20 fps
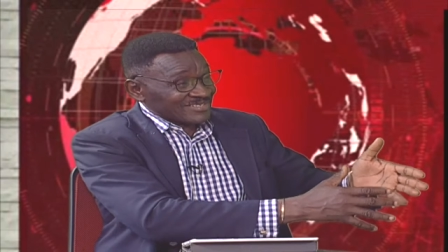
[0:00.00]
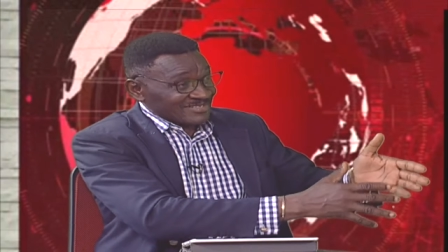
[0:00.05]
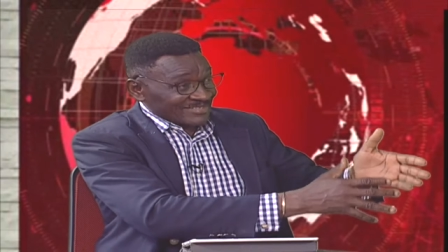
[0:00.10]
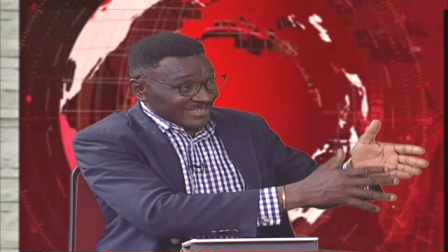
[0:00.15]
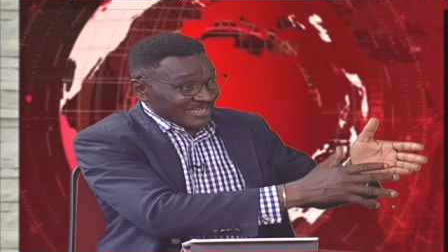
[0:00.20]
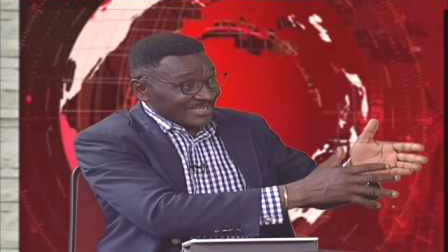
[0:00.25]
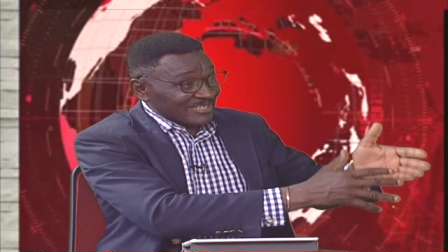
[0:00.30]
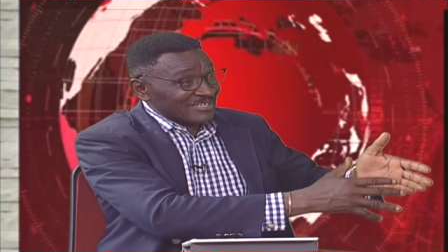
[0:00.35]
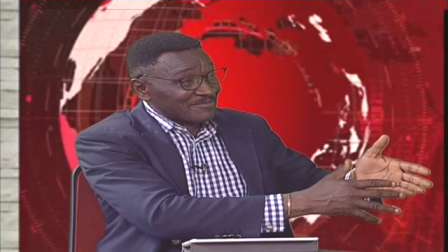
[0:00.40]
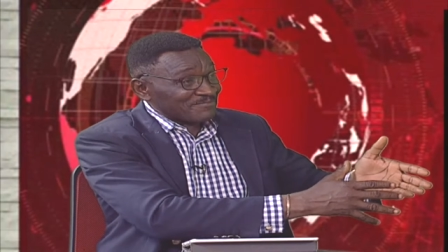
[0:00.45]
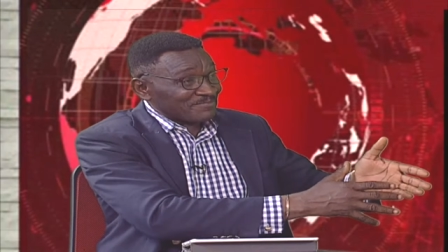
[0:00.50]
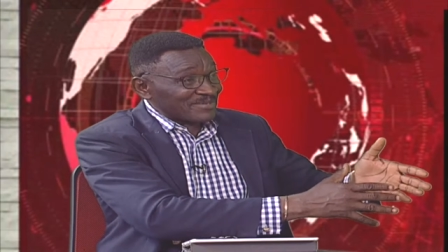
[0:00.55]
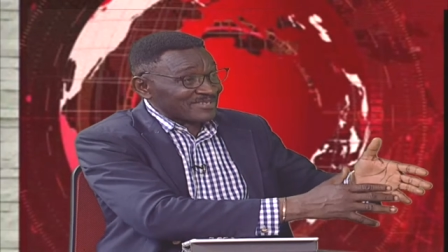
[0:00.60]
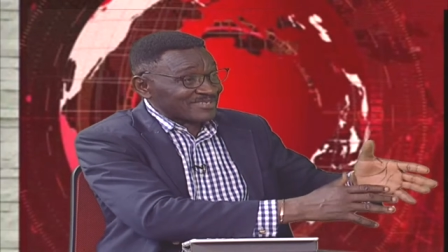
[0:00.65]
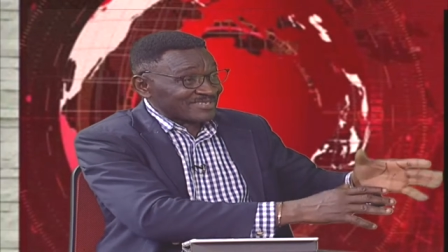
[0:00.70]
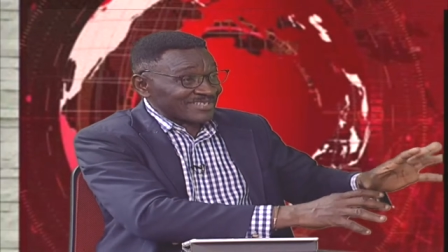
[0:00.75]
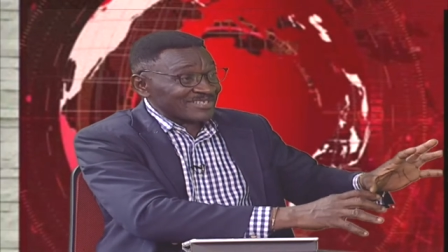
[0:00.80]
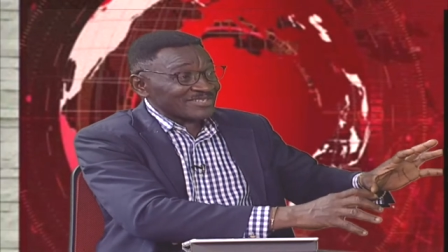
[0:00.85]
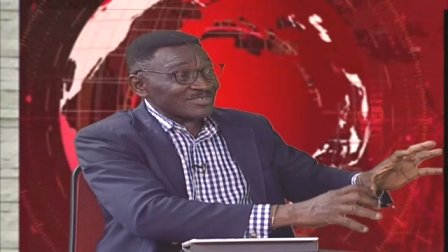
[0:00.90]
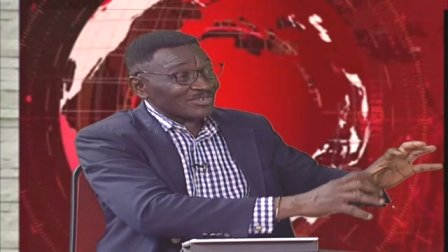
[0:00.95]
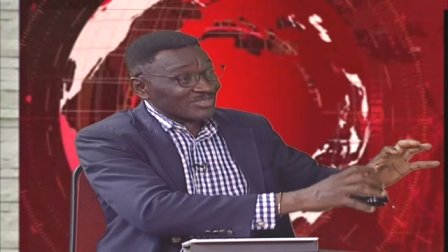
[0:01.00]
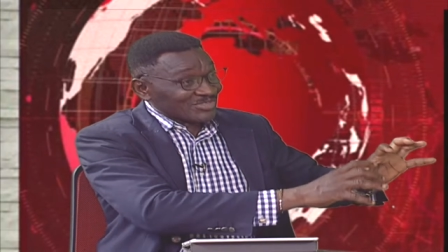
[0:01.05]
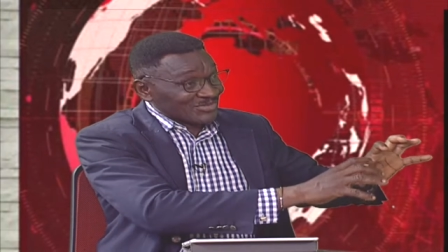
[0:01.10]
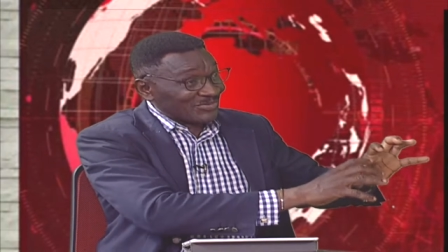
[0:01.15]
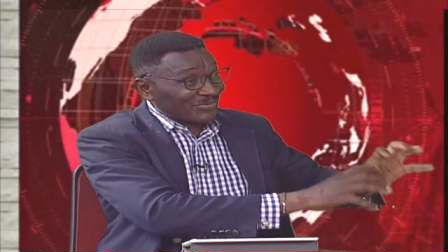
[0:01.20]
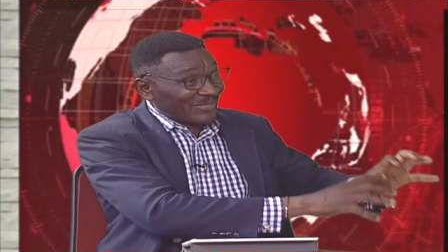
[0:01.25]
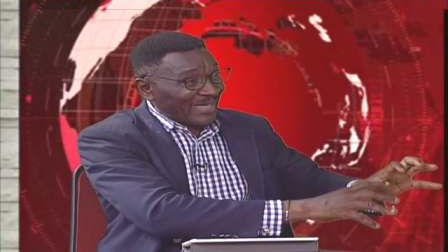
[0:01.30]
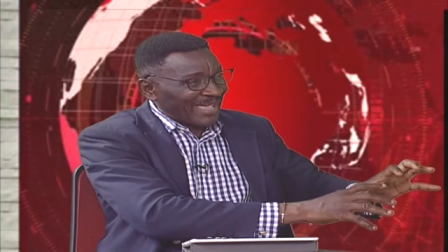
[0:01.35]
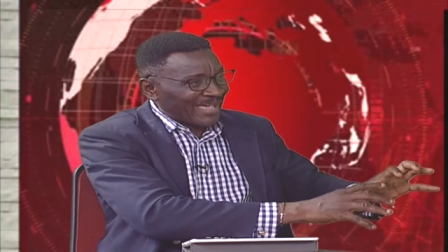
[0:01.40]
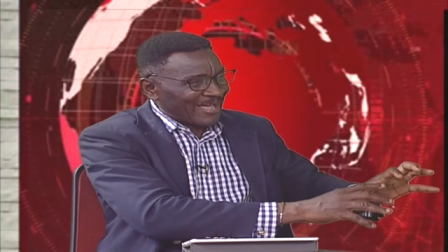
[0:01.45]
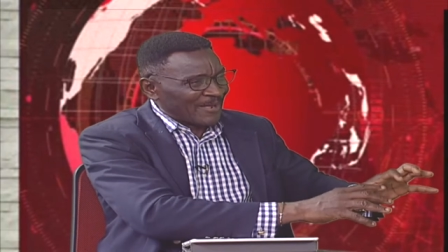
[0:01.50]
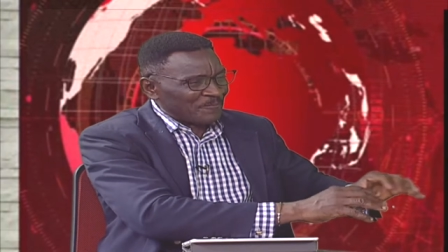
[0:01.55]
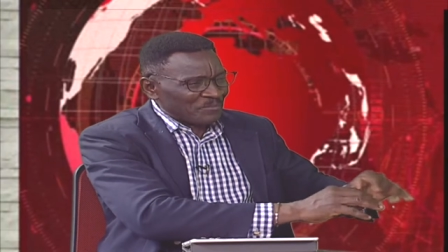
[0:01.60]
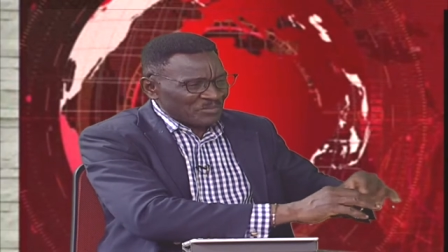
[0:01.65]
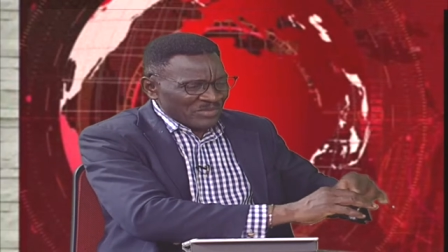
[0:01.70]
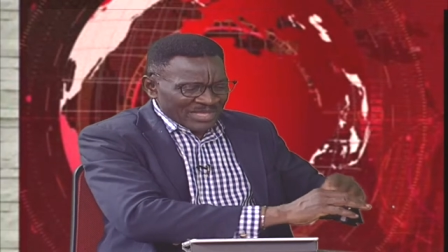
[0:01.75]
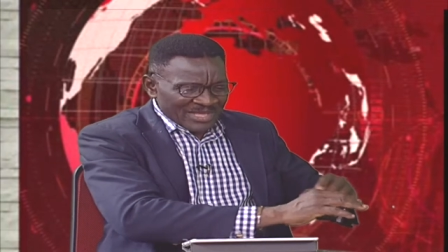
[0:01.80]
the NNPC is also there.